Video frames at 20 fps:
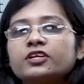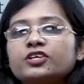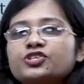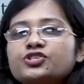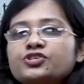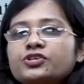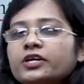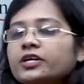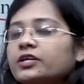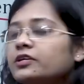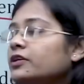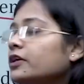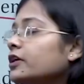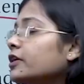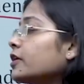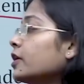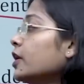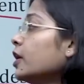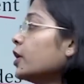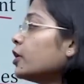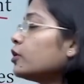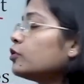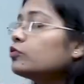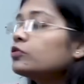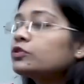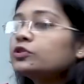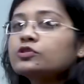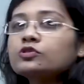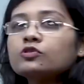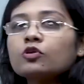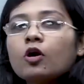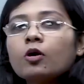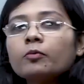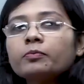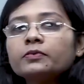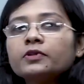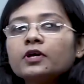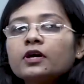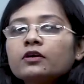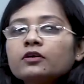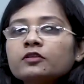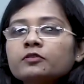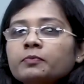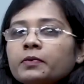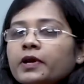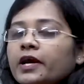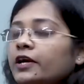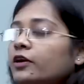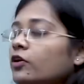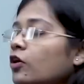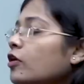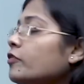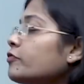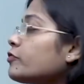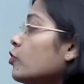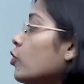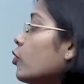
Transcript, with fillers: restricted to stop the spread of